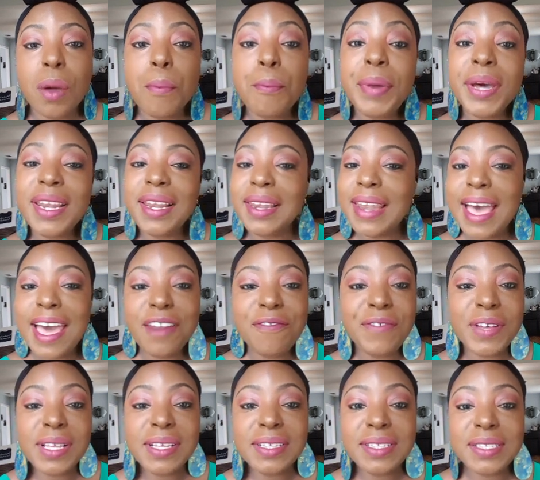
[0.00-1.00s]
But a lot of
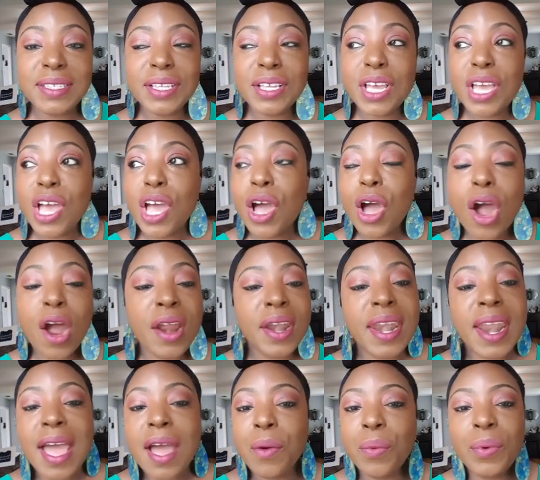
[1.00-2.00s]
us are
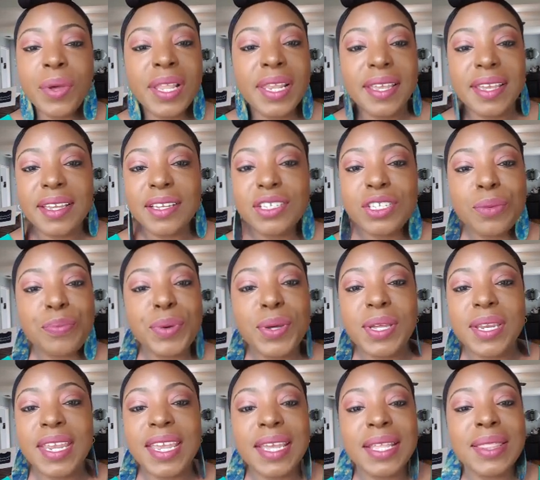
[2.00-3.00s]
not willing to
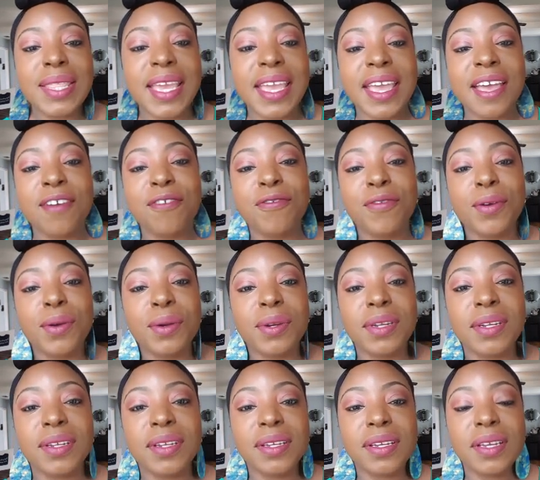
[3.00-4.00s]
put in the effort
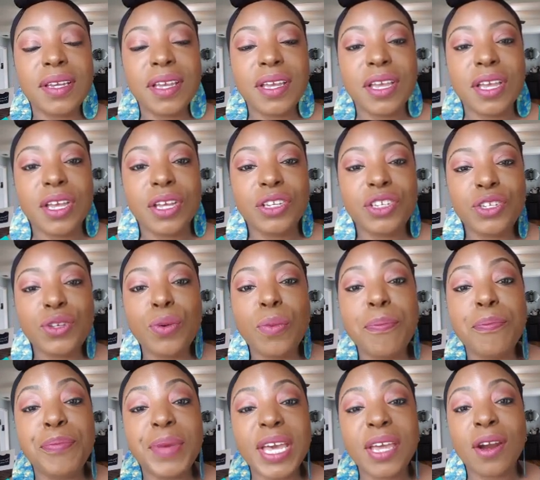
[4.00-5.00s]
to
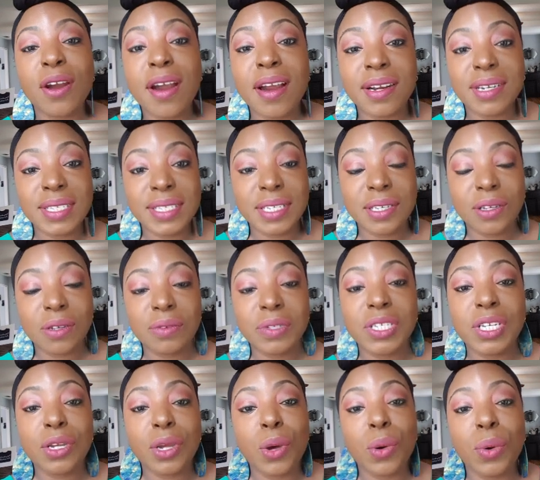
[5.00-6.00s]
better ourselves,
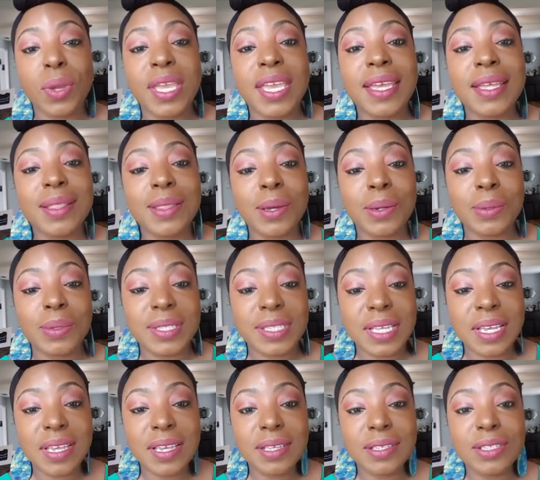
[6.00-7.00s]
to go get those
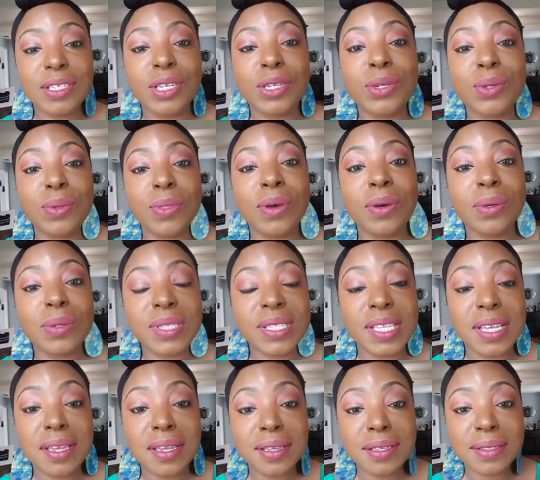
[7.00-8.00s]
things, to do those
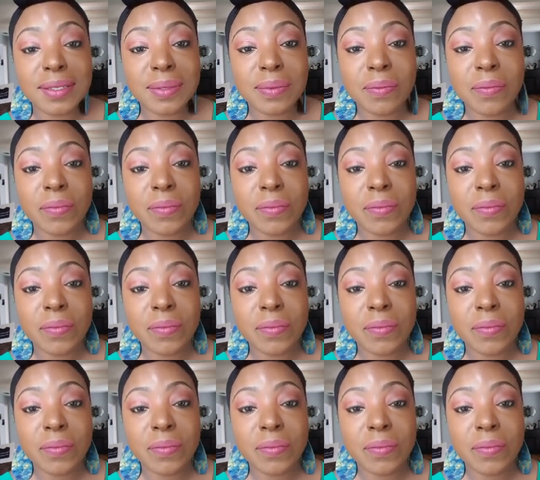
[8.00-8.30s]
things.